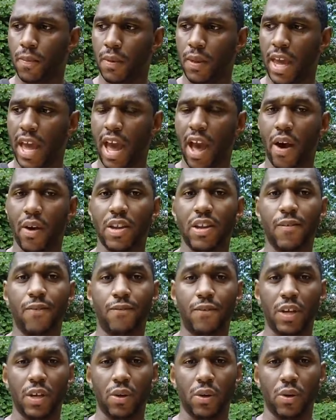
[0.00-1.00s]
how he
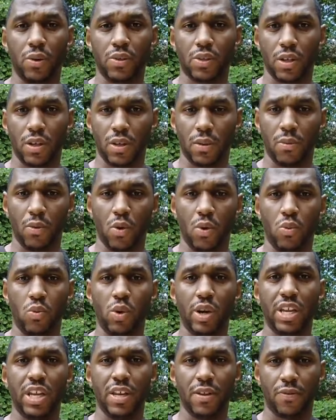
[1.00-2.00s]
feels or
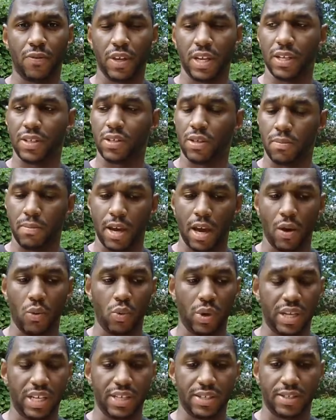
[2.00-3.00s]
what he thinks about
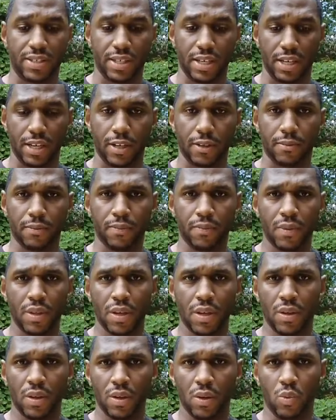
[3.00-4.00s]
what he's seeing.
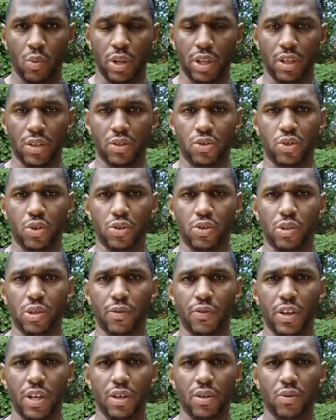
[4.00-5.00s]
When the children
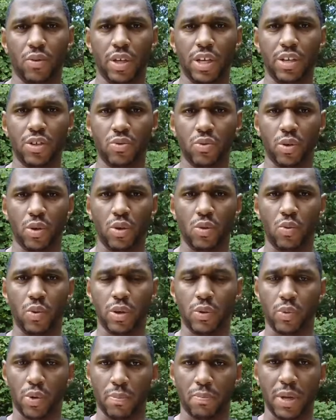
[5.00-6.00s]
of Israel
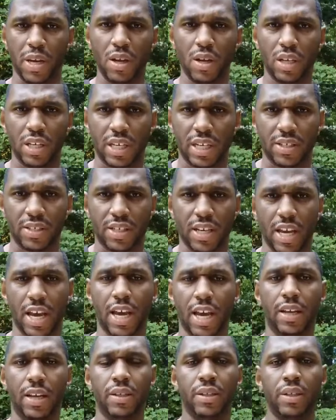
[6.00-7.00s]
will rebel against
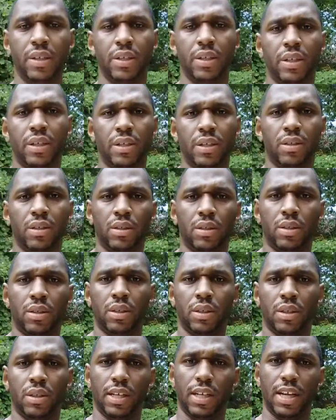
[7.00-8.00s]
God,
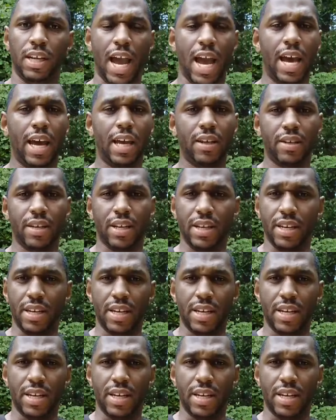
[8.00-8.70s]
God